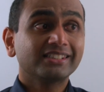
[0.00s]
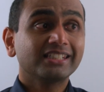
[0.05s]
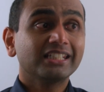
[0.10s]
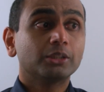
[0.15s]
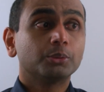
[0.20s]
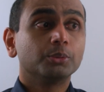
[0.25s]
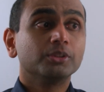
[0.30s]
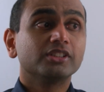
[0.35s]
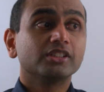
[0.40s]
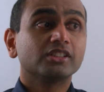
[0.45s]

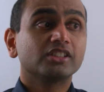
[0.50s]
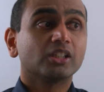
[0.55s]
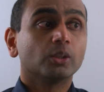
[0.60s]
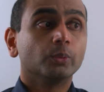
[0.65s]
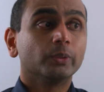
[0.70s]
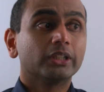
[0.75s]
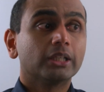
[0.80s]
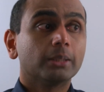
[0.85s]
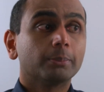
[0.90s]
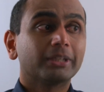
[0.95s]
sequence is
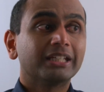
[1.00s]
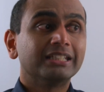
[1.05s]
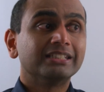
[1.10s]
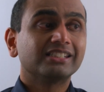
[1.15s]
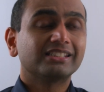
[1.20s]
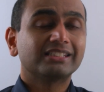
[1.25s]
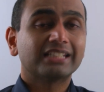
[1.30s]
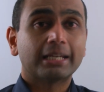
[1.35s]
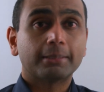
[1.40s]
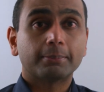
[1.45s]
going up in
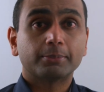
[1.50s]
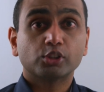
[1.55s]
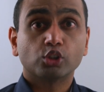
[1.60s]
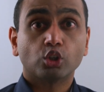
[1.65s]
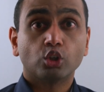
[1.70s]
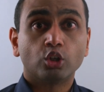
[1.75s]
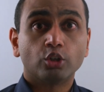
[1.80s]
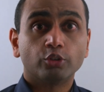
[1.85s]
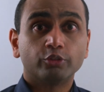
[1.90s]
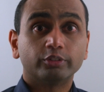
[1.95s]
steps
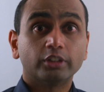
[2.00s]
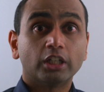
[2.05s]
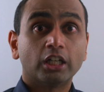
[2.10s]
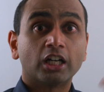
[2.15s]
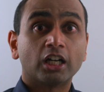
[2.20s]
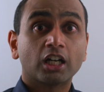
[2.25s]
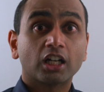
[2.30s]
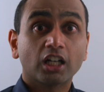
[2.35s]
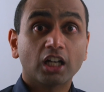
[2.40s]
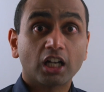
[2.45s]
of a
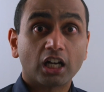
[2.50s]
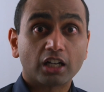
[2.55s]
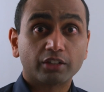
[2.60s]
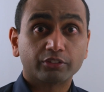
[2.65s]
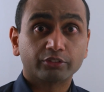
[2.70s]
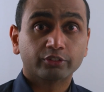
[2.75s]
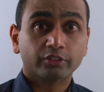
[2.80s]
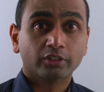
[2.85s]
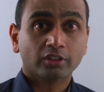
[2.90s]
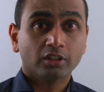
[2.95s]

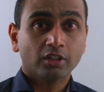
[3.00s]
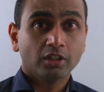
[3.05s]
half.